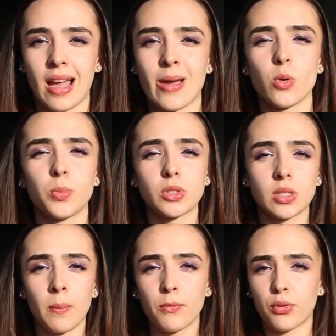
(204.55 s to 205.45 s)
I will put
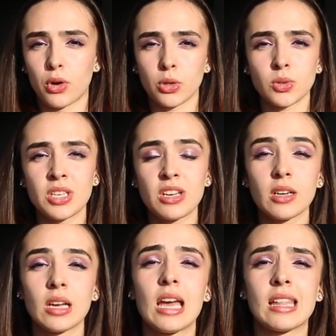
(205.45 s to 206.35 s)
some photos
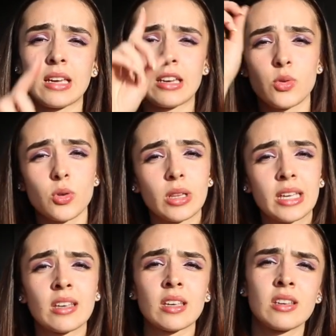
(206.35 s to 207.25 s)
here and I will
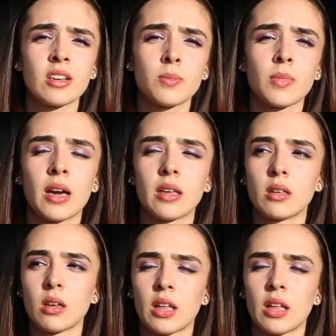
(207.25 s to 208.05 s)
link here my